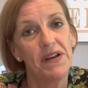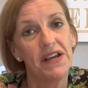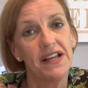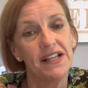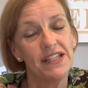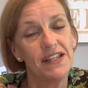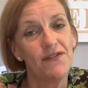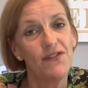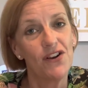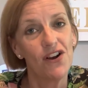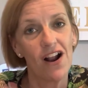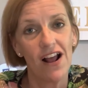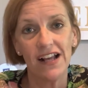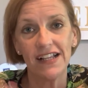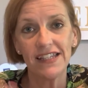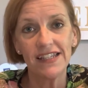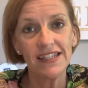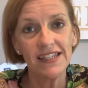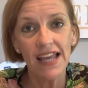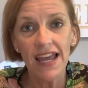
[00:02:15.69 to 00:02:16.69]
Because if you're
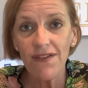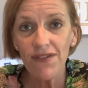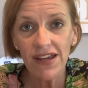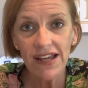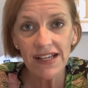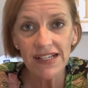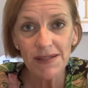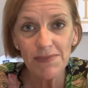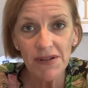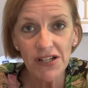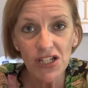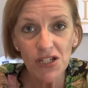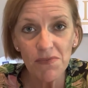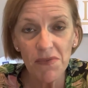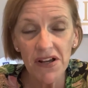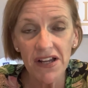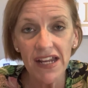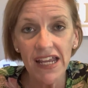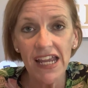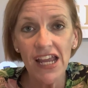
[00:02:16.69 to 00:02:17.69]
not saving as much
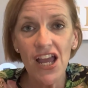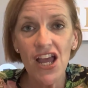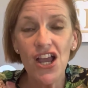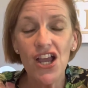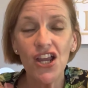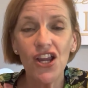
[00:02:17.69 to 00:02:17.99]
money,